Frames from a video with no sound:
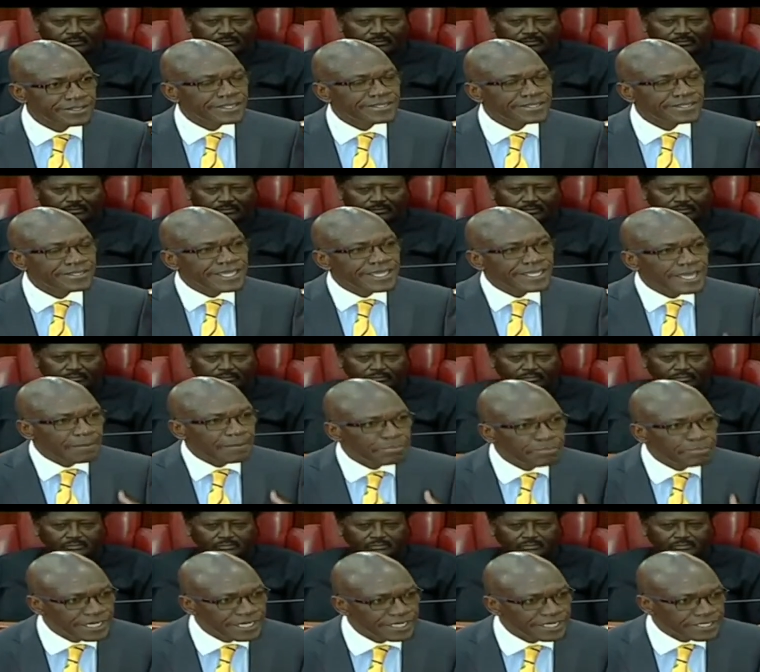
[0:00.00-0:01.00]
Speaker 1: the
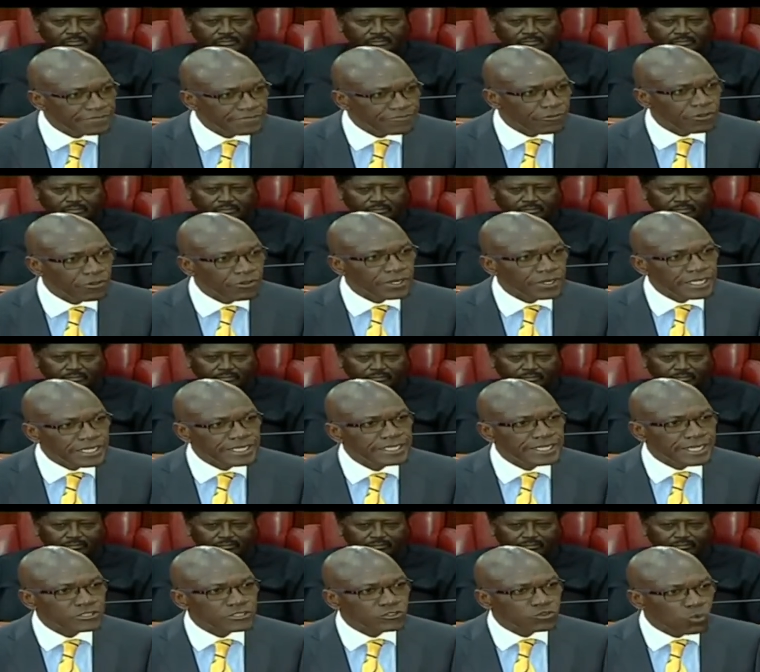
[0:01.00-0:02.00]
inability for
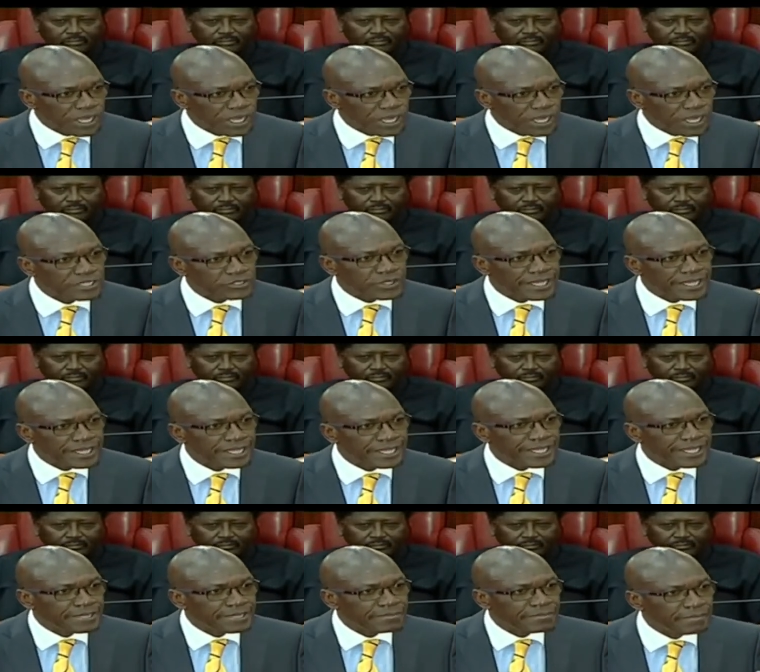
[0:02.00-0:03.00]
leaders to work together
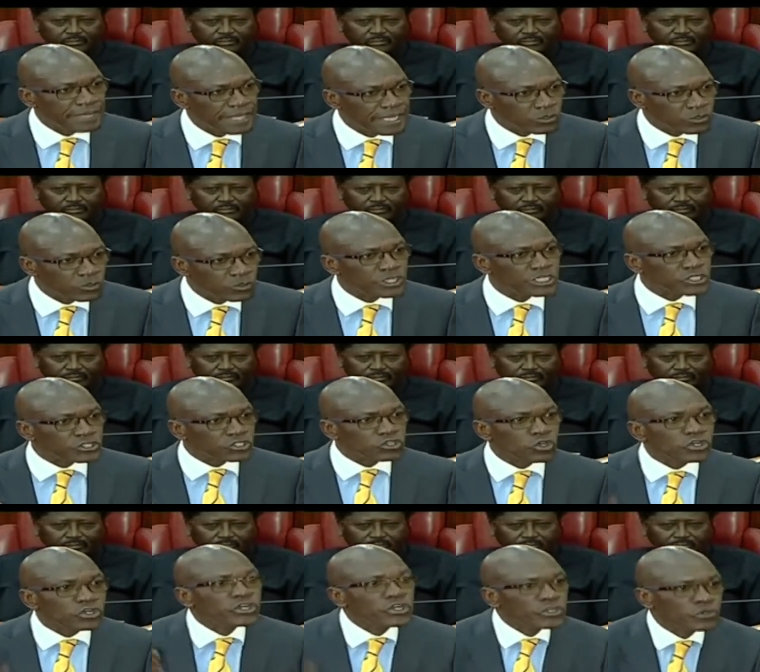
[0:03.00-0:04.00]
in Meru is not
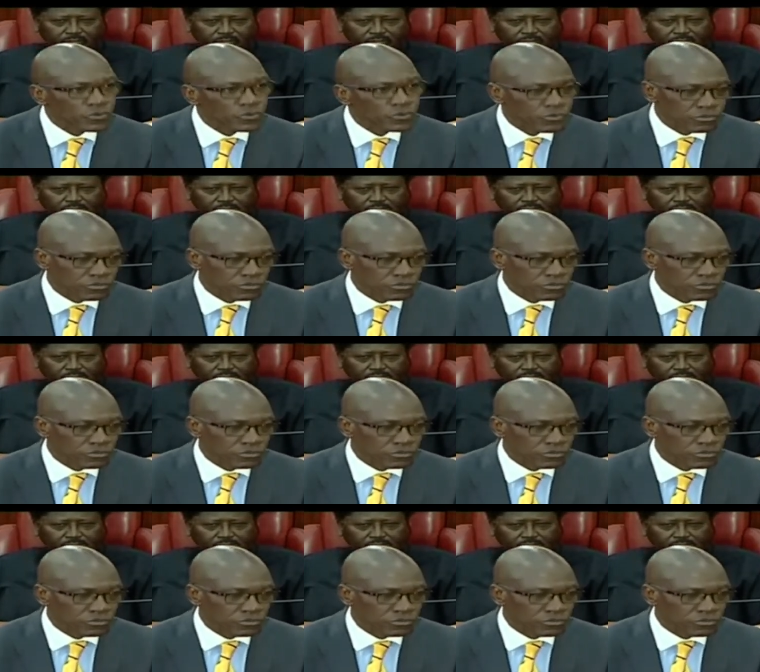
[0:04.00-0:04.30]
new.